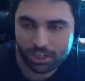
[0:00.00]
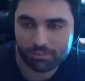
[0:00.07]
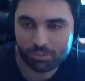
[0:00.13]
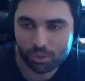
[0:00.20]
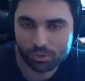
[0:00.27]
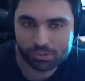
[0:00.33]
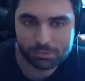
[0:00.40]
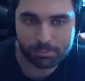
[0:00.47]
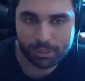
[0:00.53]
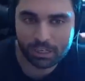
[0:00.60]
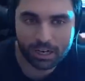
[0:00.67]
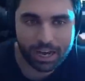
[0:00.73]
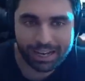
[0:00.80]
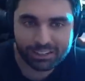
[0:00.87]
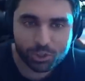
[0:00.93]
Jev knows,
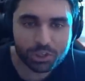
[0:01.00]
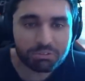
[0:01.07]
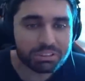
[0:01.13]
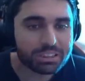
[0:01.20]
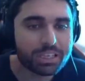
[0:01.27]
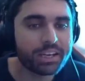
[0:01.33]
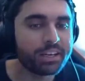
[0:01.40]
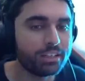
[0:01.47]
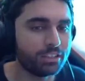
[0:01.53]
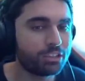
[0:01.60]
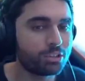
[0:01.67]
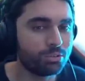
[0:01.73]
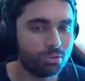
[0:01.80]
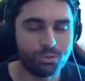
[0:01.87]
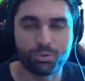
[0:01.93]
but I don't even care
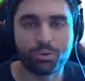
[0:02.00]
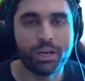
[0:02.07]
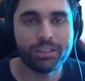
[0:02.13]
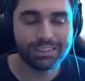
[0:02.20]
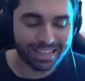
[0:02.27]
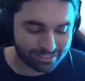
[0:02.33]
to know, right?